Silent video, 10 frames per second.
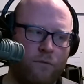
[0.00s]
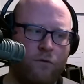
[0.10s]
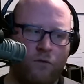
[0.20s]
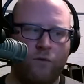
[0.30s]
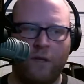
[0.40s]

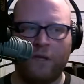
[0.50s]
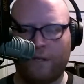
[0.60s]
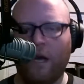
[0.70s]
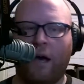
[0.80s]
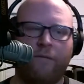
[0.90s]
do this
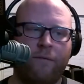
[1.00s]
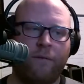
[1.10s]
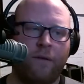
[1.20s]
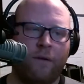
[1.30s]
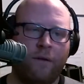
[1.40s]
stuff
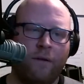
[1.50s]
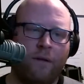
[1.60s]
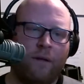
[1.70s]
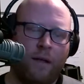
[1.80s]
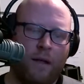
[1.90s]

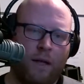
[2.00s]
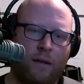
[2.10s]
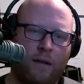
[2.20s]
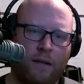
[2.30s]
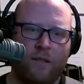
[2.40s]
and
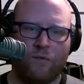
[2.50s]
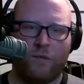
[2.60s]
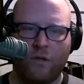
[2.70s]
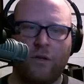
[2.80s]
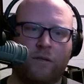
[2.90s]
get these
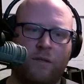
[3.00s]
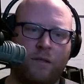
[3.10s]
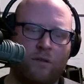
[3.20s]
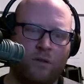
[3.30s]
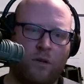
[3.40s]
results. And
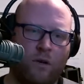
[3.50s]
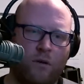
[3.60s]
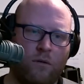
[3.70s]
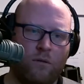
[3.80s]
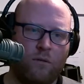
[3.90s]

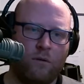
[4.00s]
so,